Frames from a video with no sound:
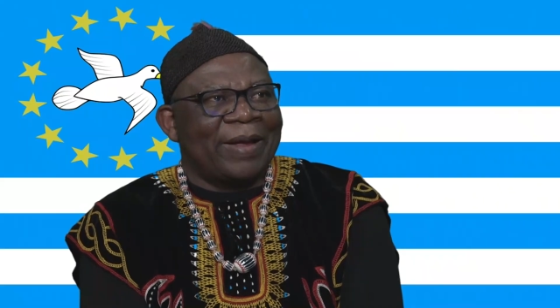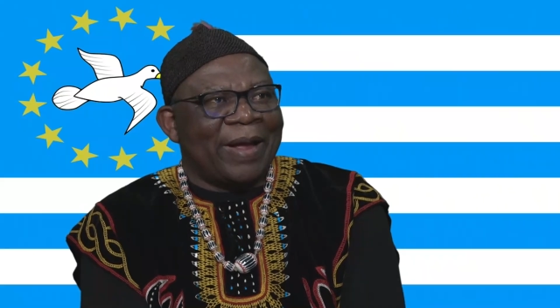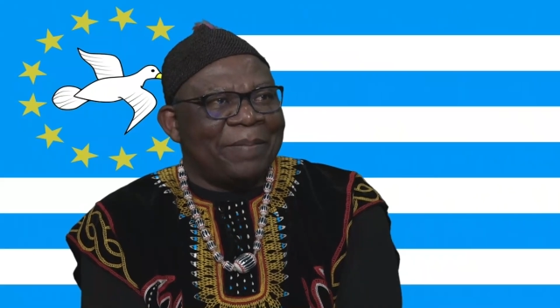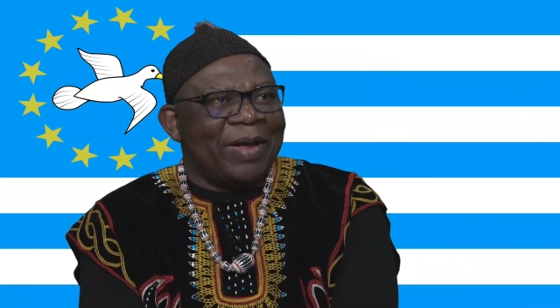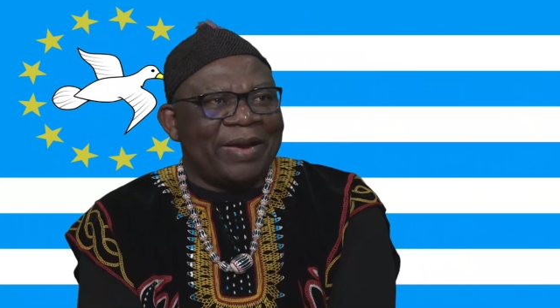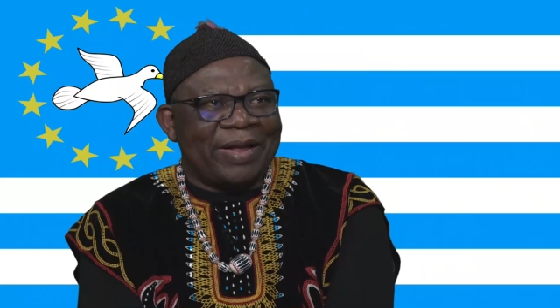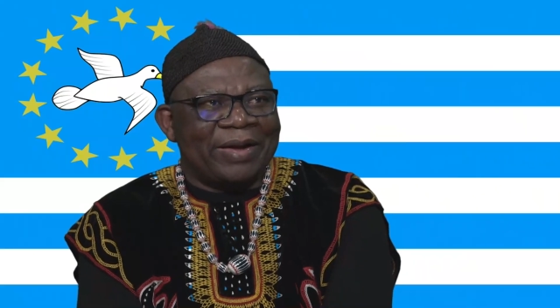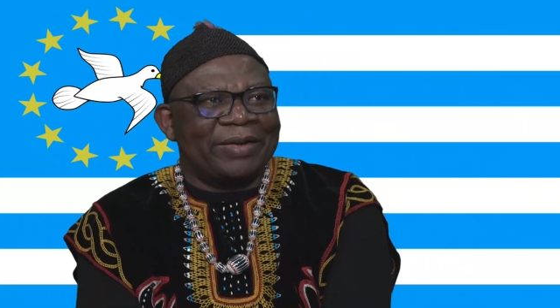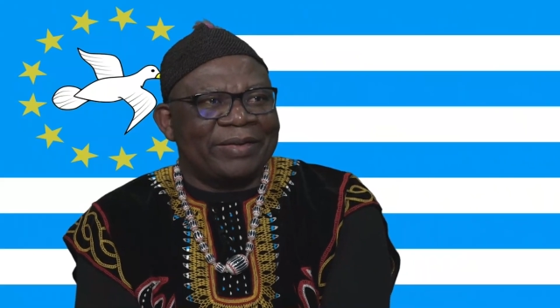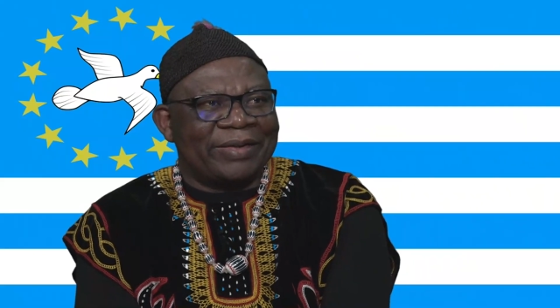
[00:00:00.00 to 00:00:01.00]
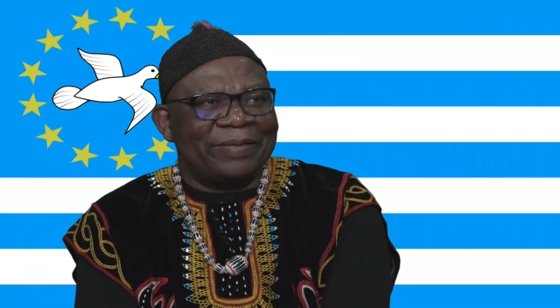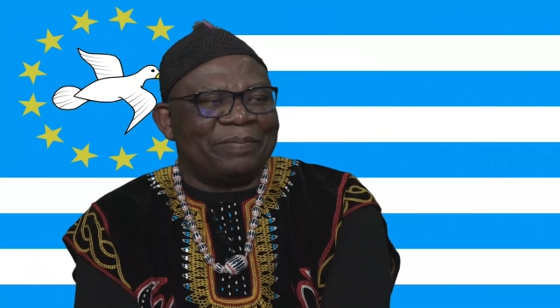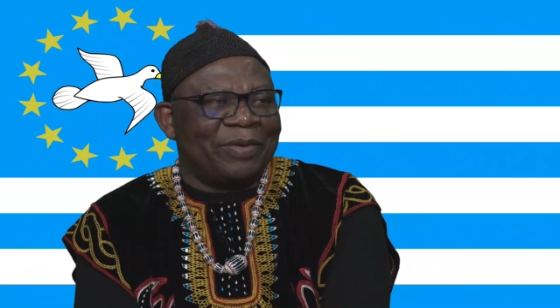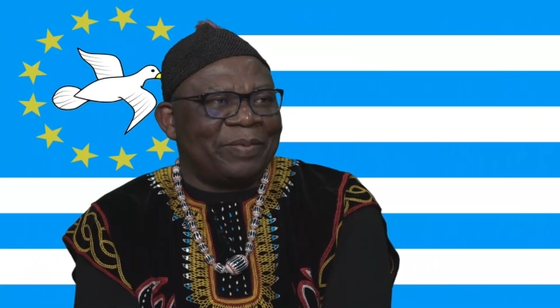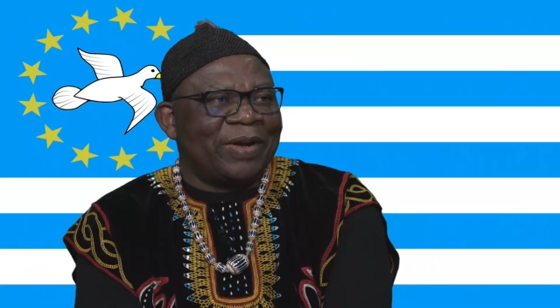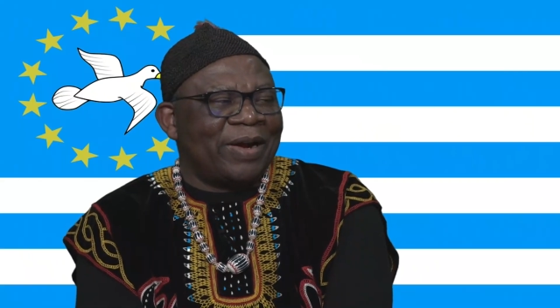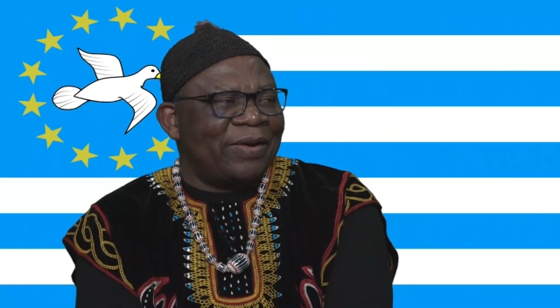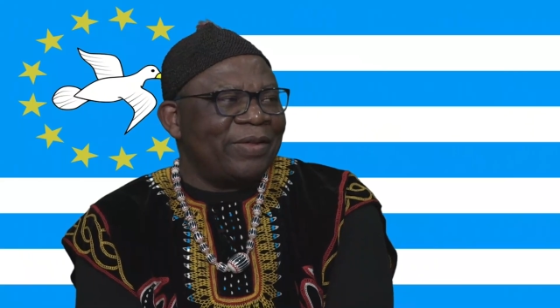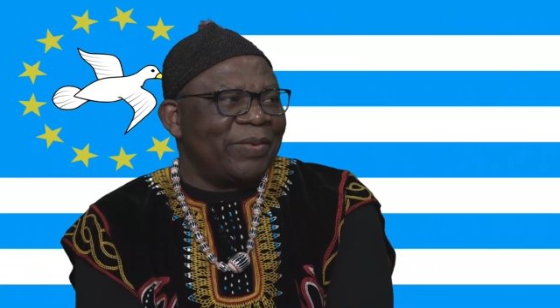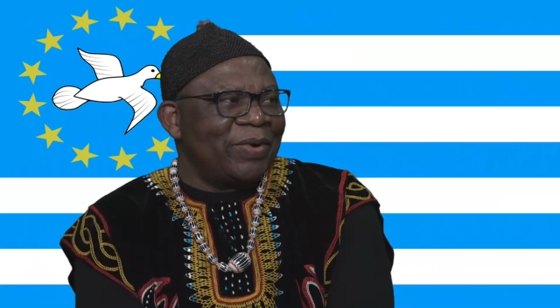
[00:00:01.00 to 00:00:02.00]
Americans and people
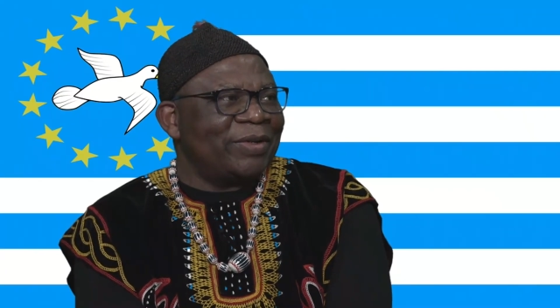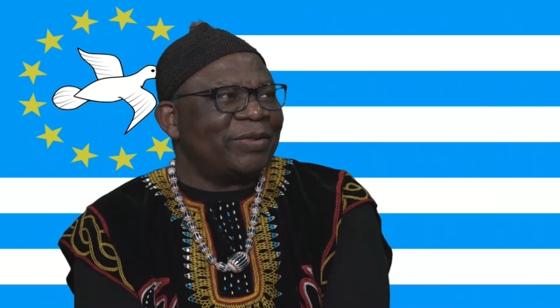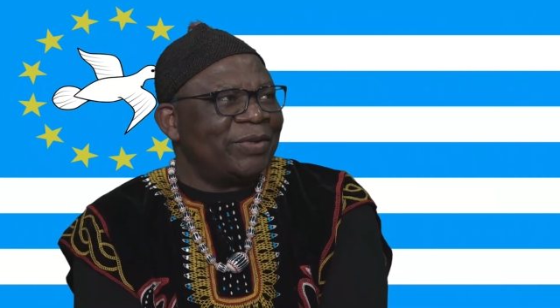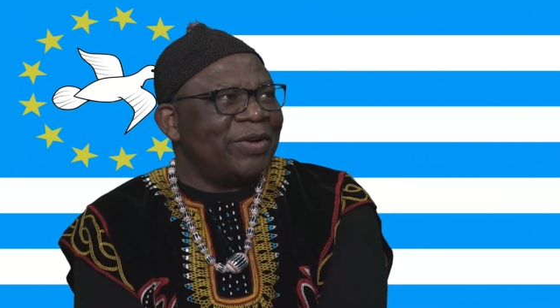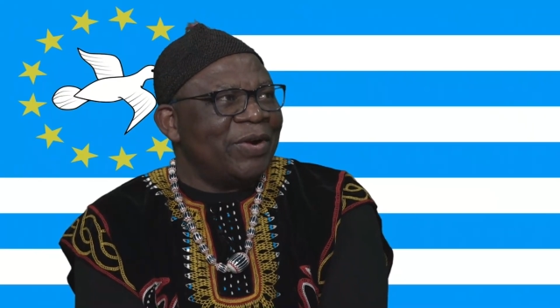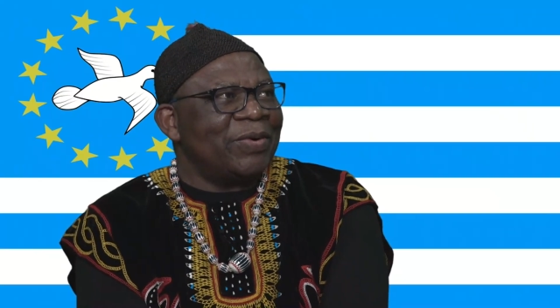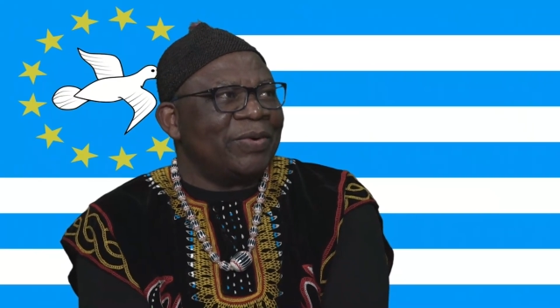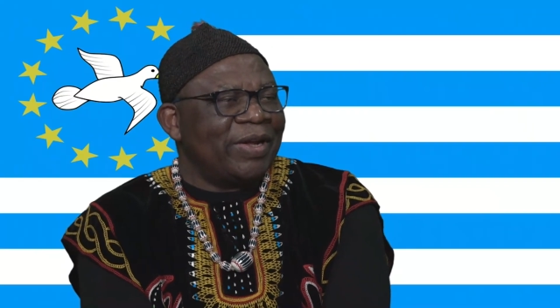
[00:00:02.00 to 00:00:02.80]
around the world should know